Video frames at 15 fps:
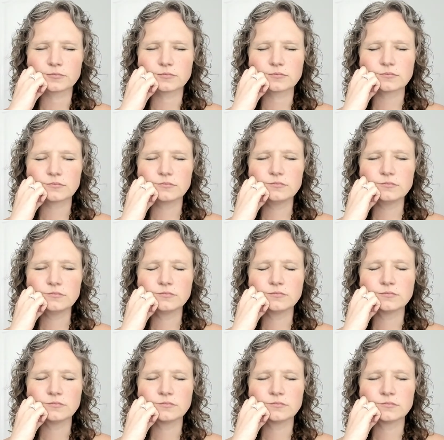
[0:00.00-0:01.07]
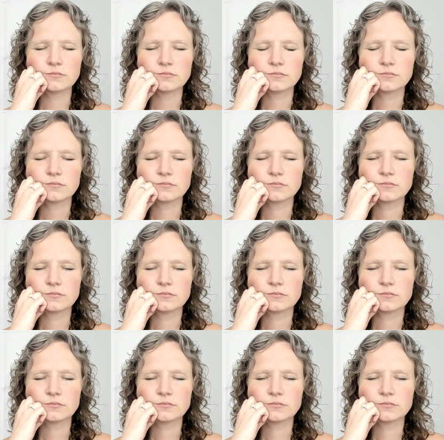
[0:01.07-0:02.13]

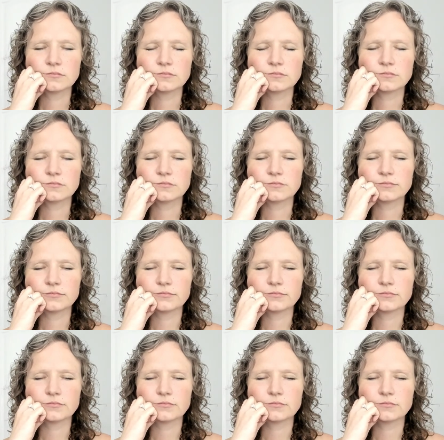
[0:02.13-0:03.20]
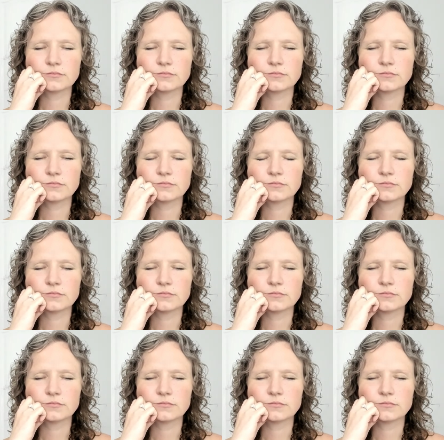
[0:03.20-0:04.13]
Nothing is said.